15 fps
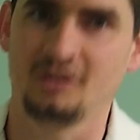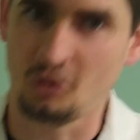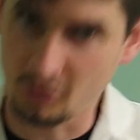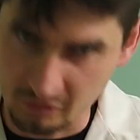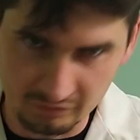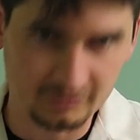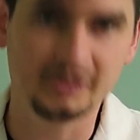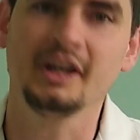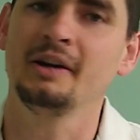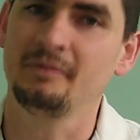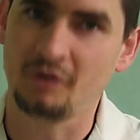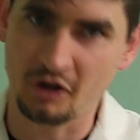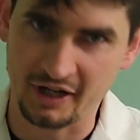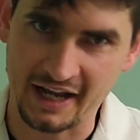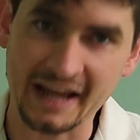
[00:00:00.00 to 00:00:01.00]
Oh, yeah,
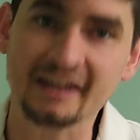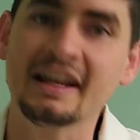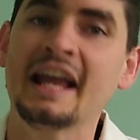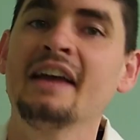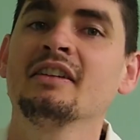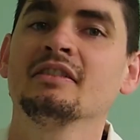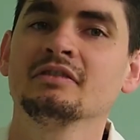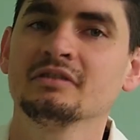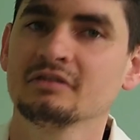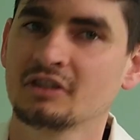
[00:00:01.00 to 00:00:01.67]
all right.